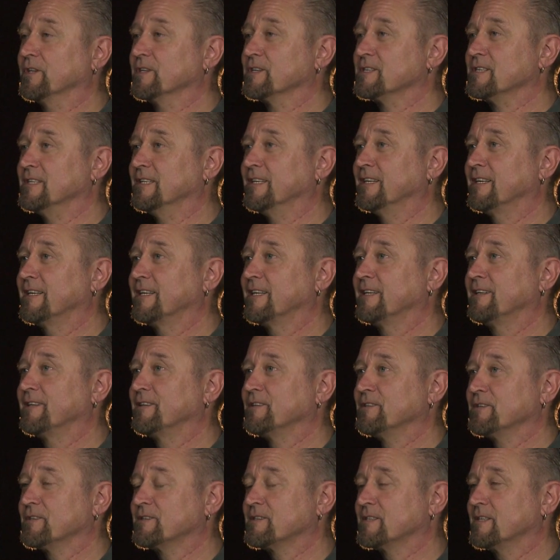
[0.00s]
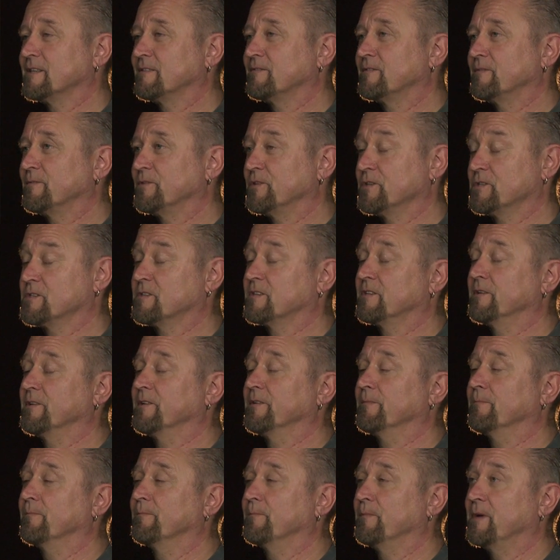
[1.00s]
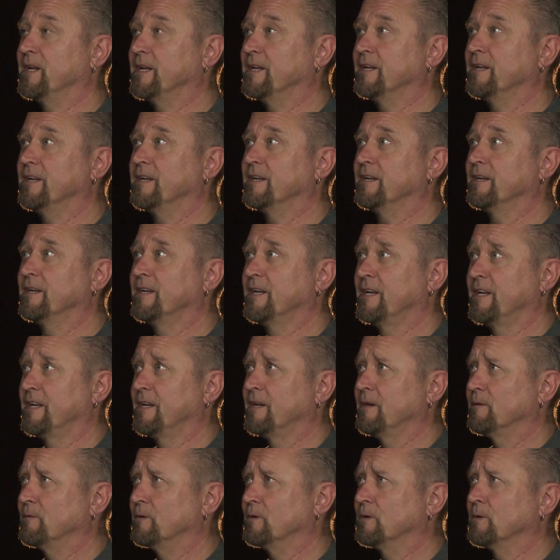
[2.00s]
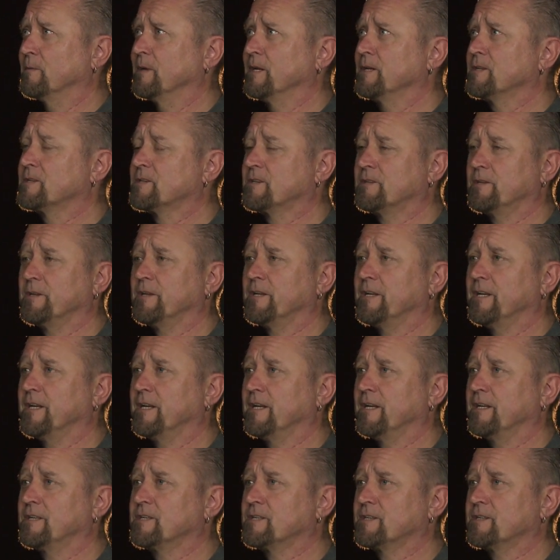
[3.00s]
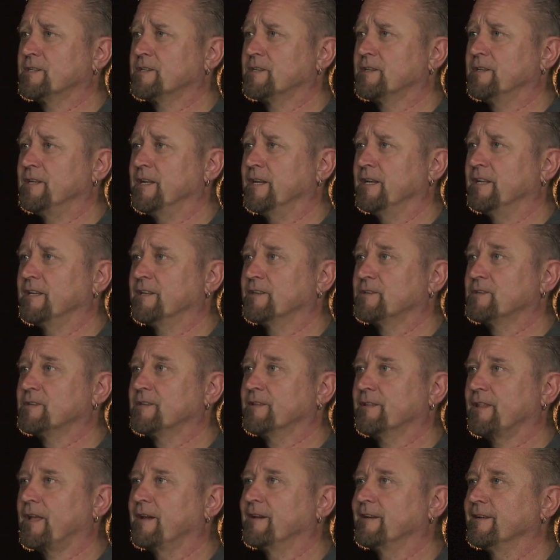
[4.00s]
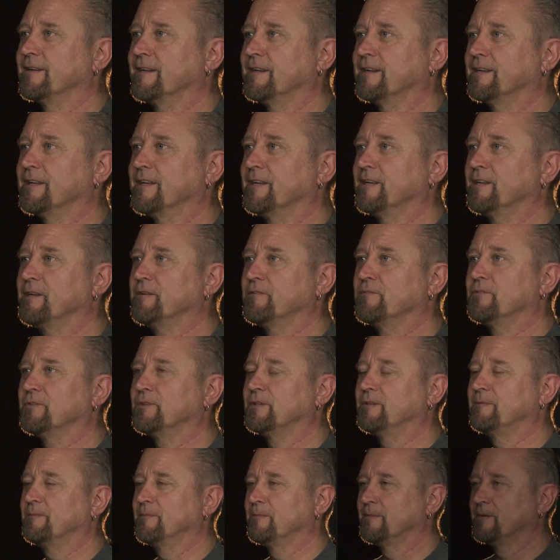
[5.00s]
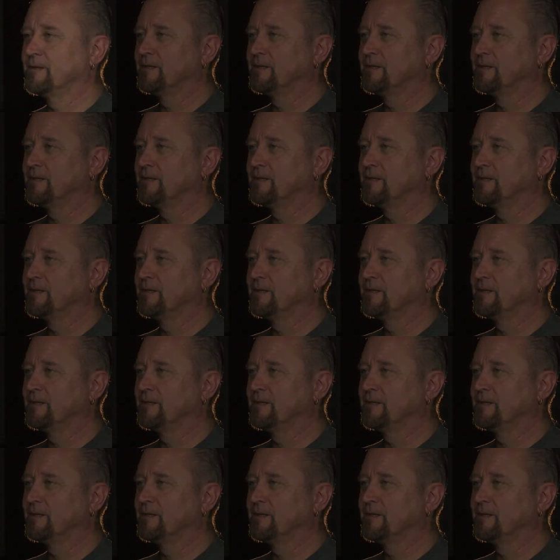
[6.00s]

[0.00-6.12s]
years later, just in May, all of 1984.